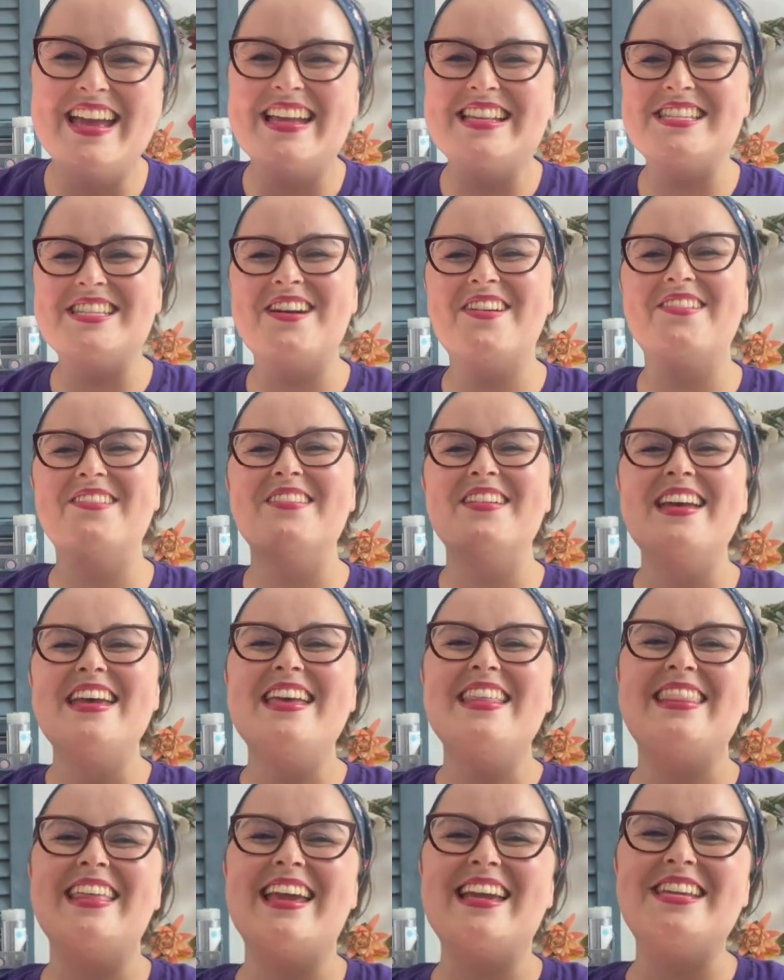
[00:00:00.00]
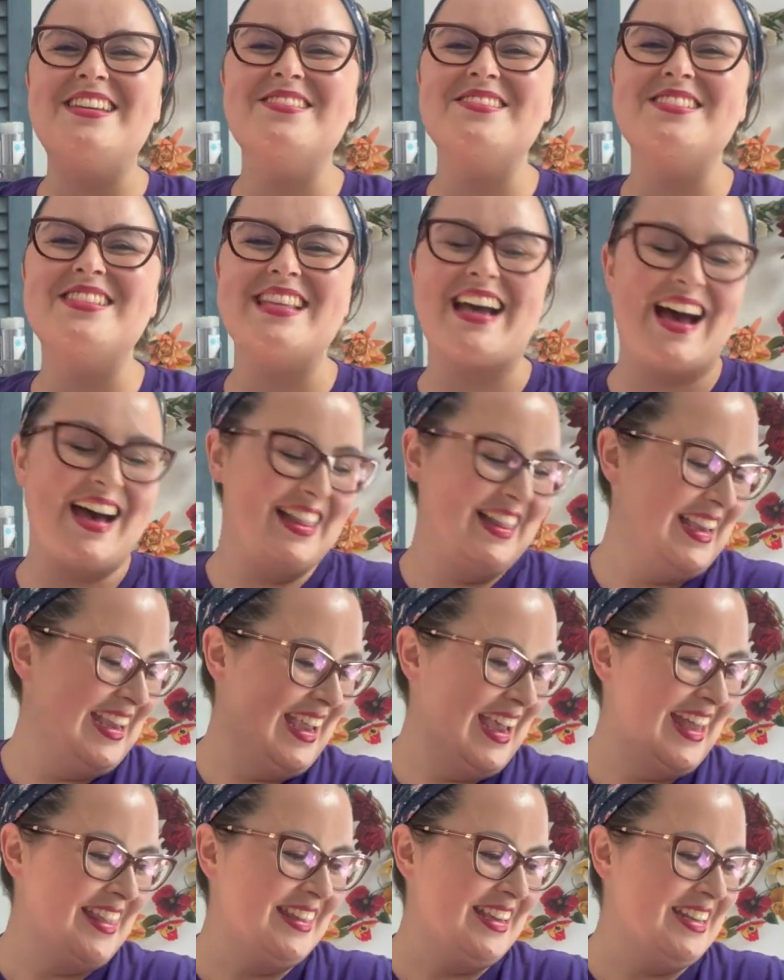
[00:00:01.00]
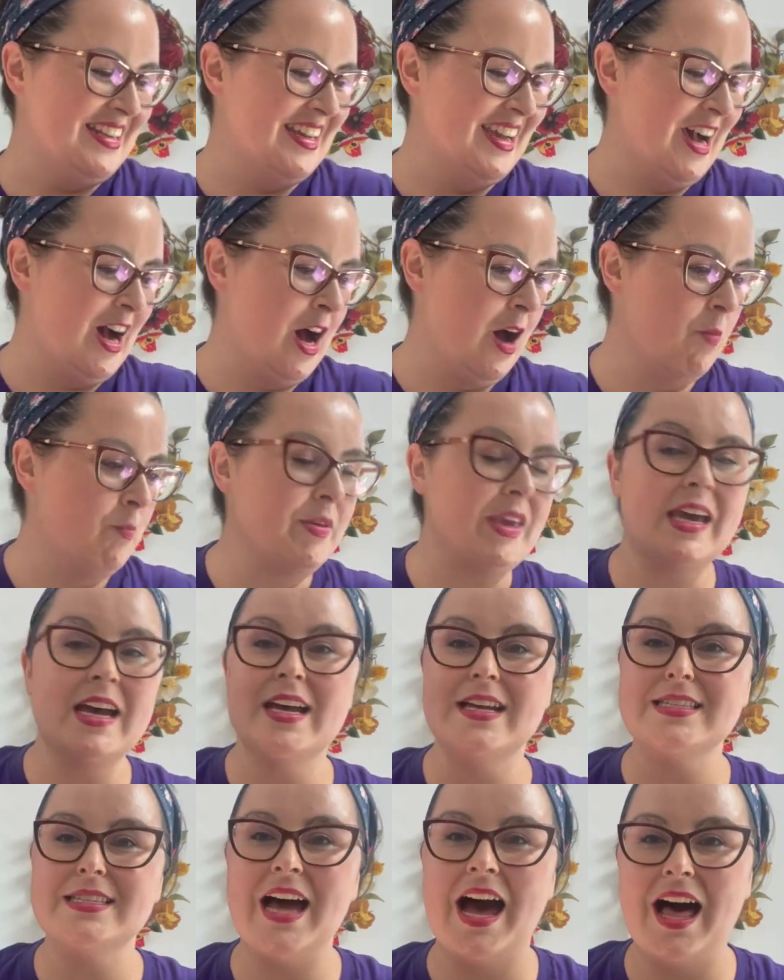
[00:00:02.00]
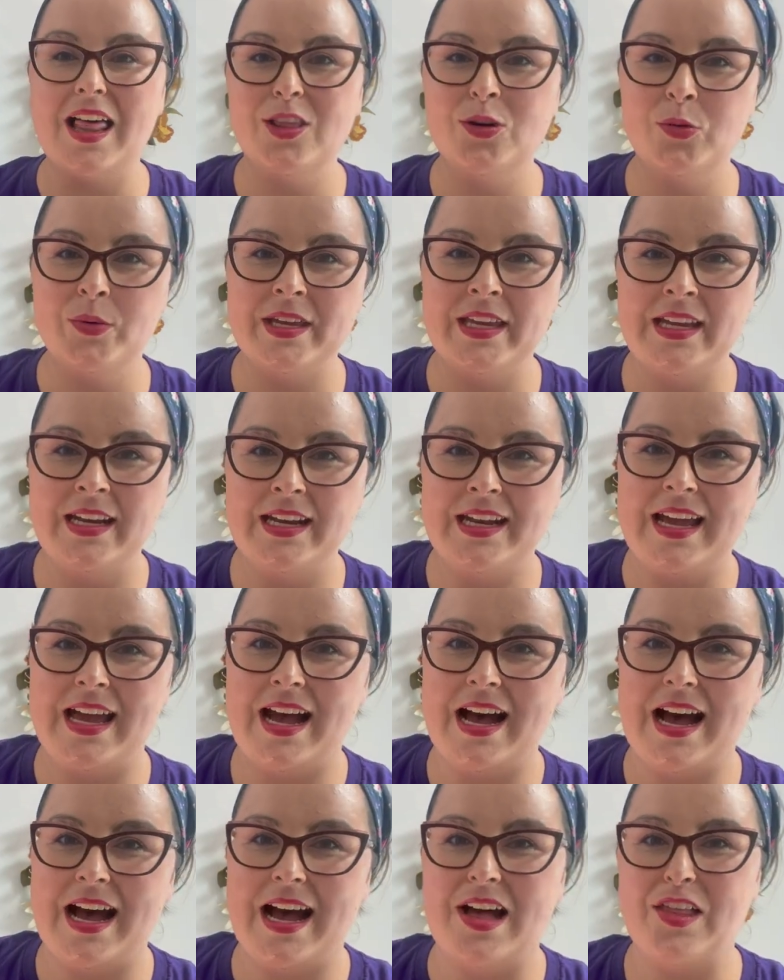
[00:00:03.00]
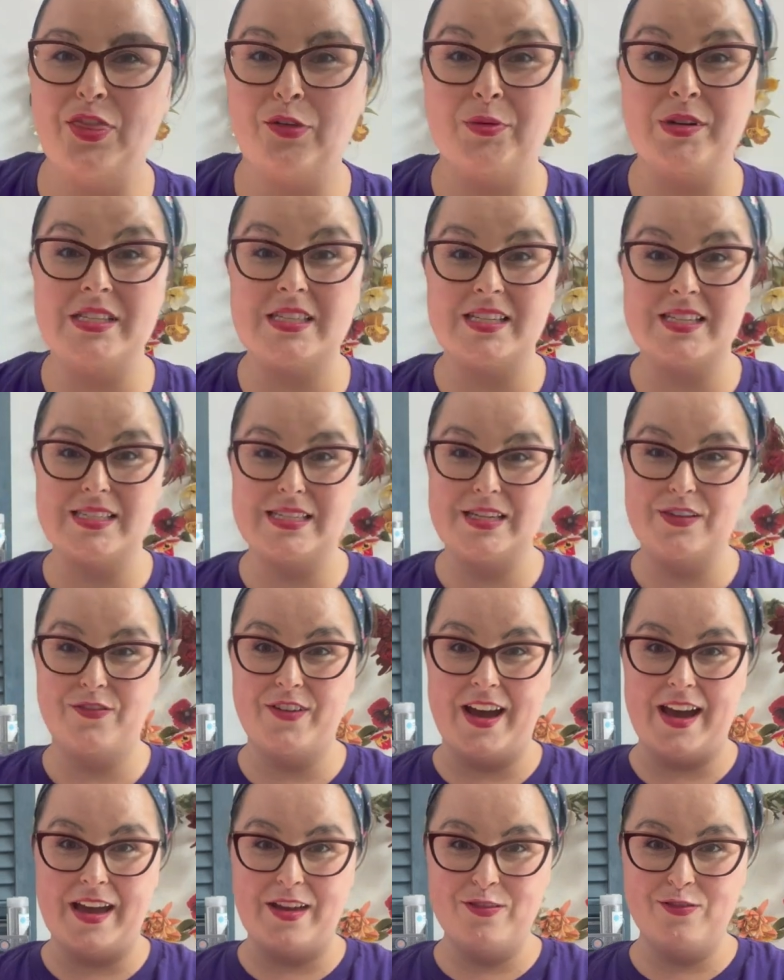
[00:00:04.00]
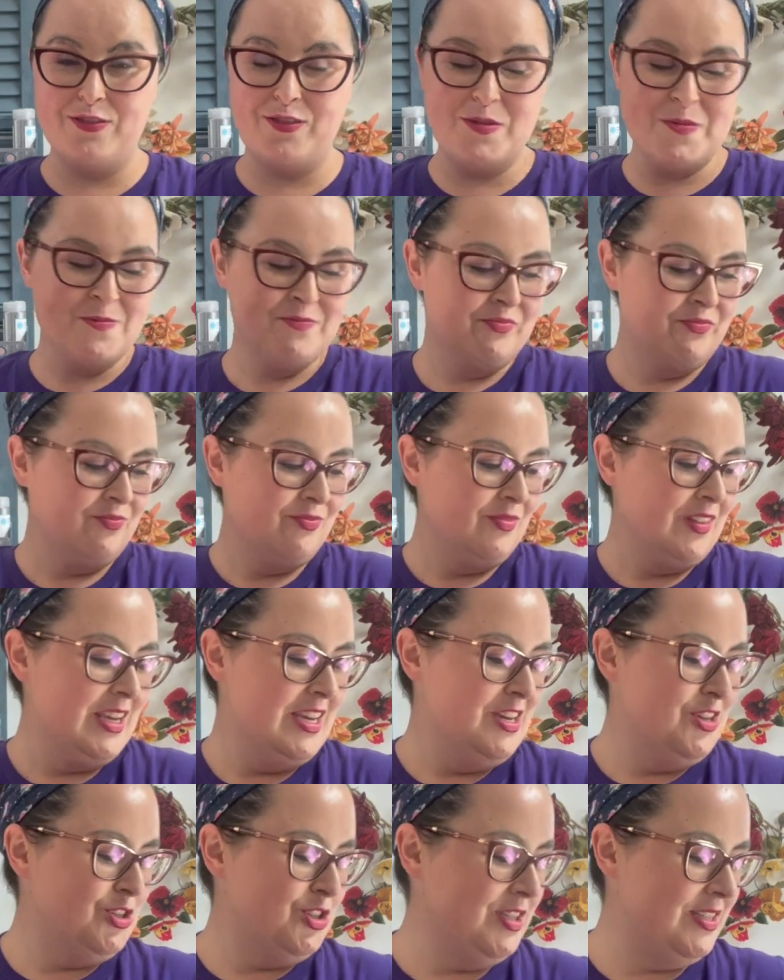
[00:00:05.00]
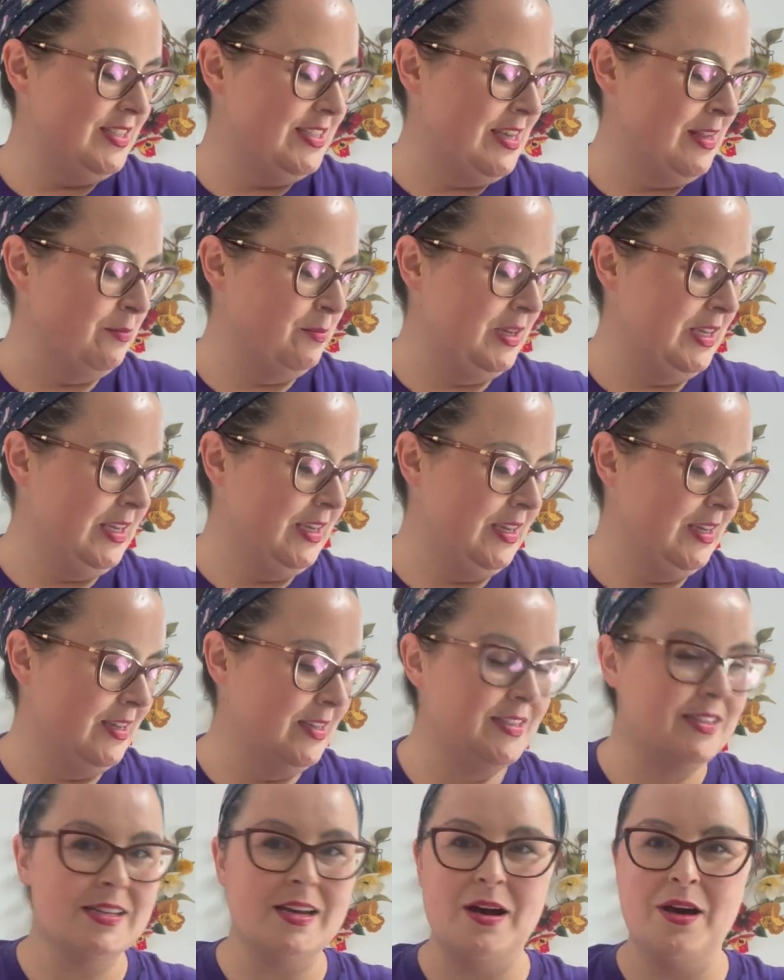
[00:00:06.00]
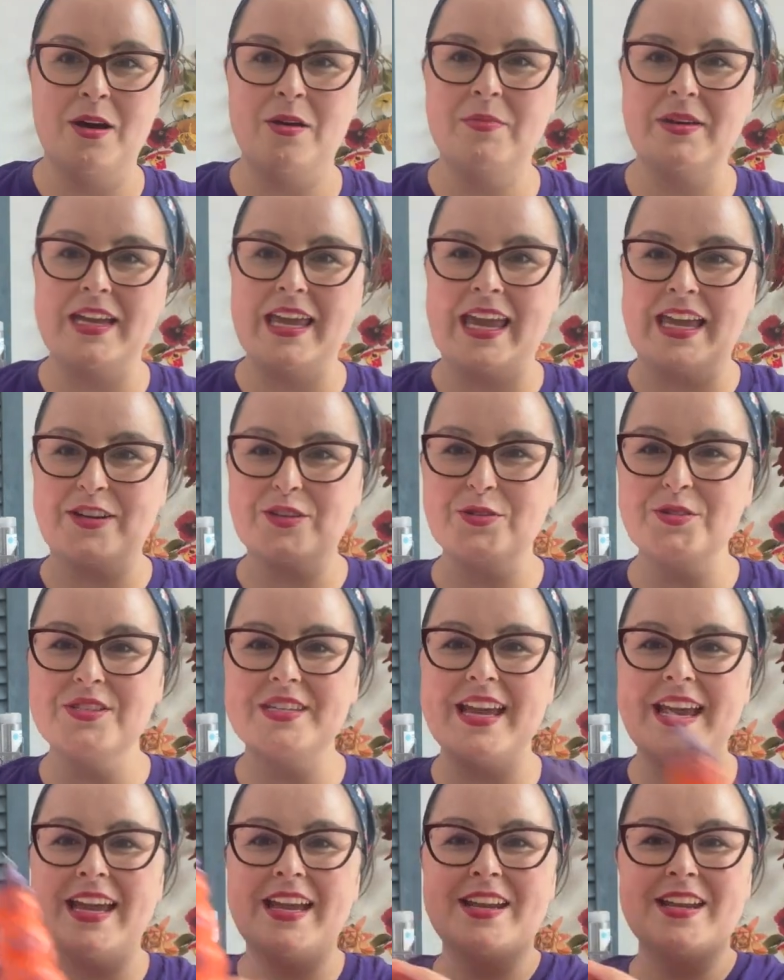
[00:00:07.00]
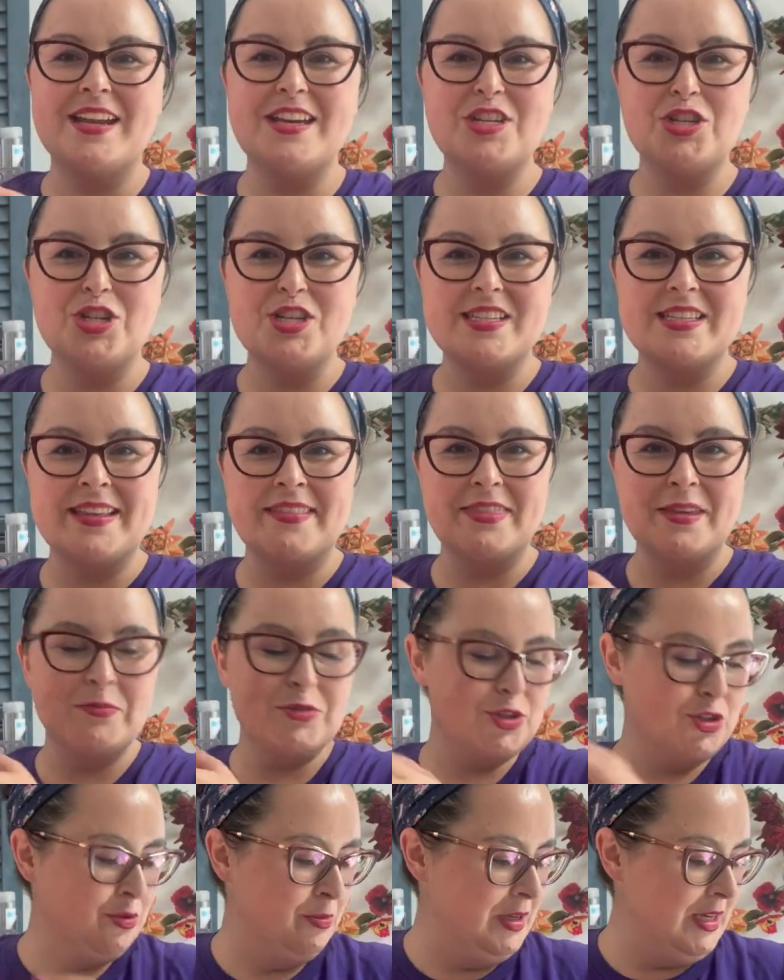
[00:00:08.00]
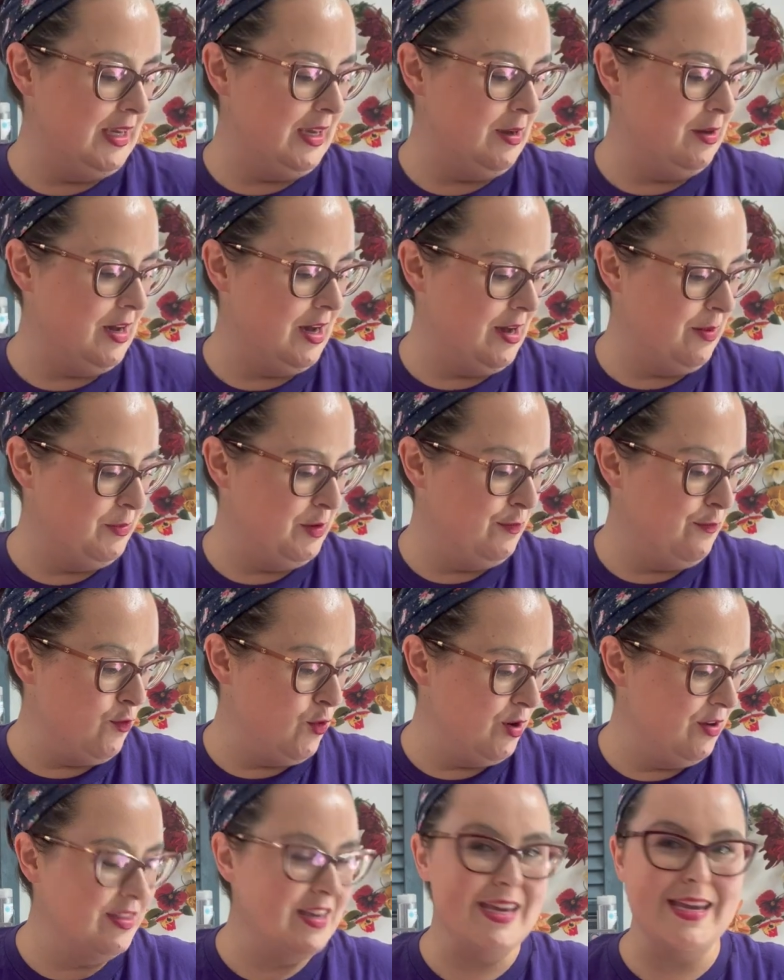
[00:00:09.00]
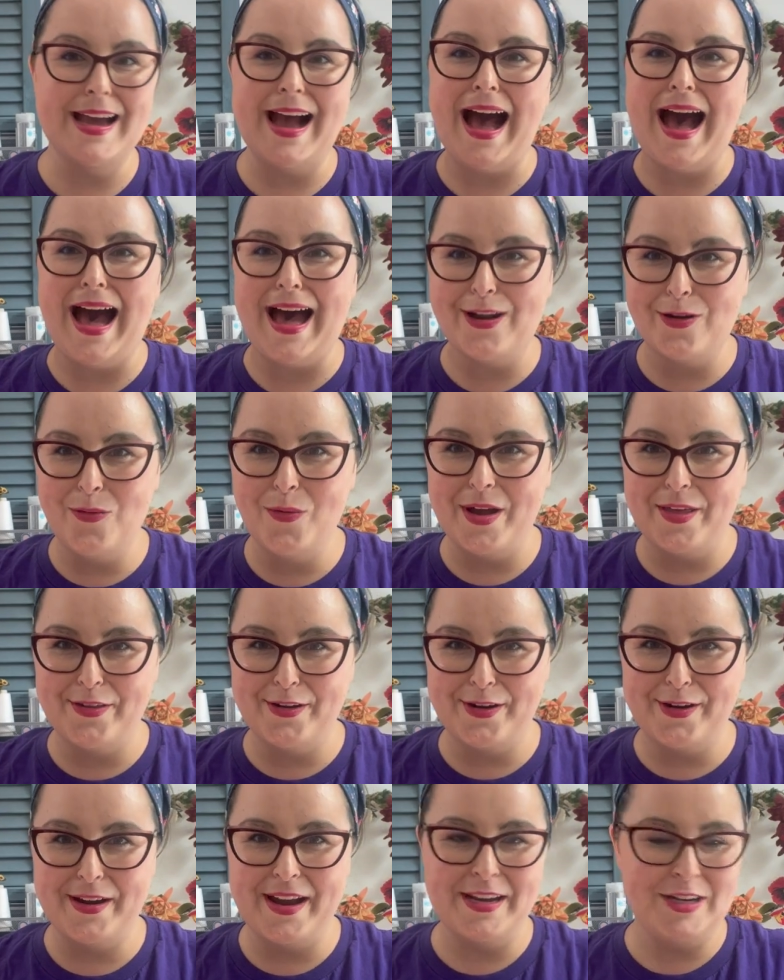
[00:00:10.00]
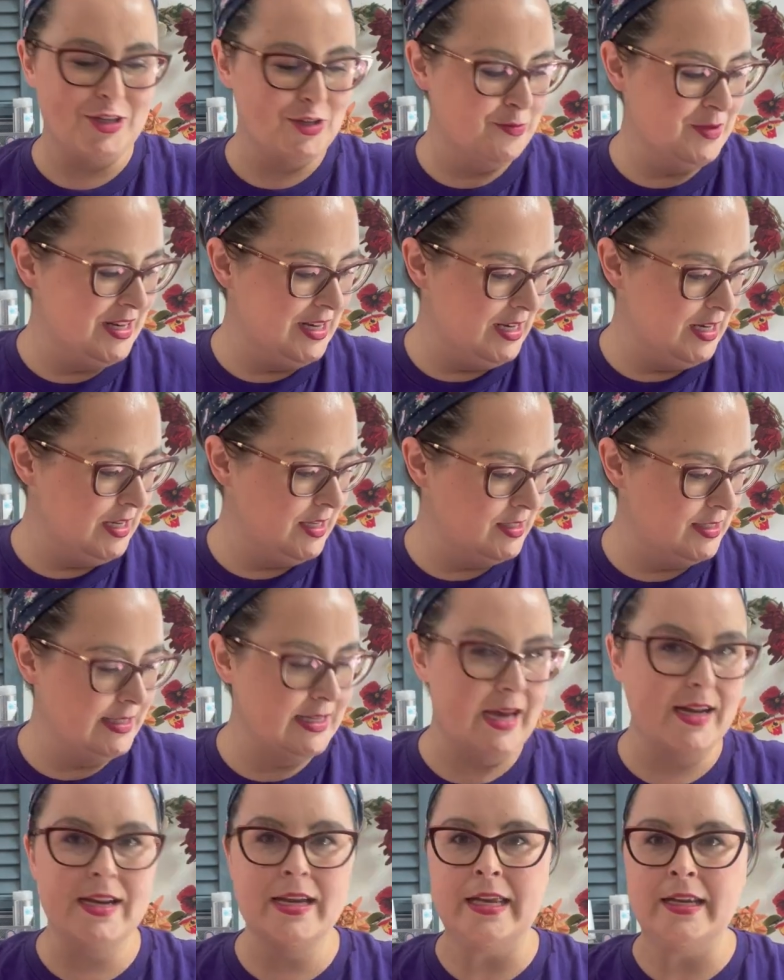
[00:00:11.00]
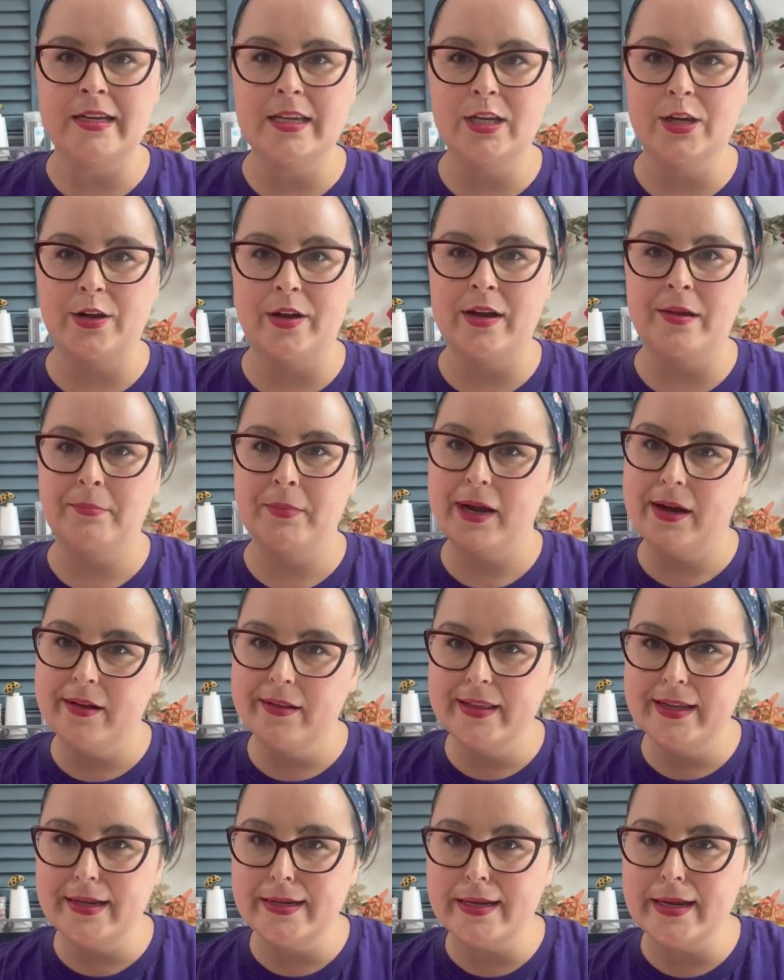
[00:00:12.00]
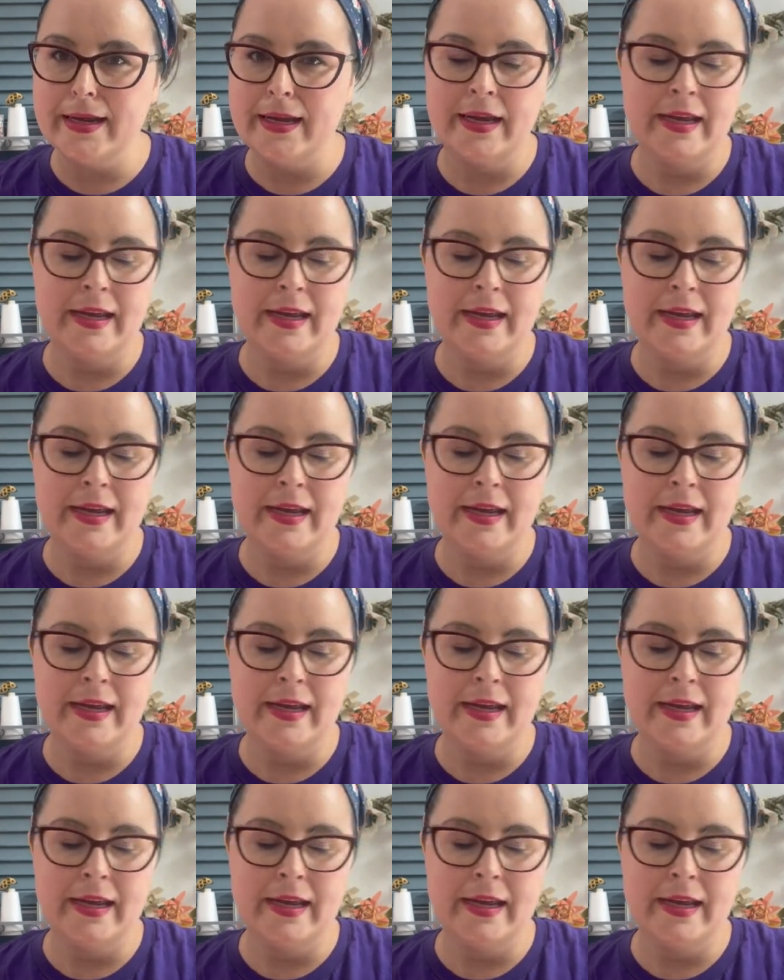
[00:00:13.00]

so thank you, Sally. And then uh, because Halloween uh, three sixty-five, she sent me some candles, and she sent them to me uh, before the hot weather and humidity set in here in Maryland.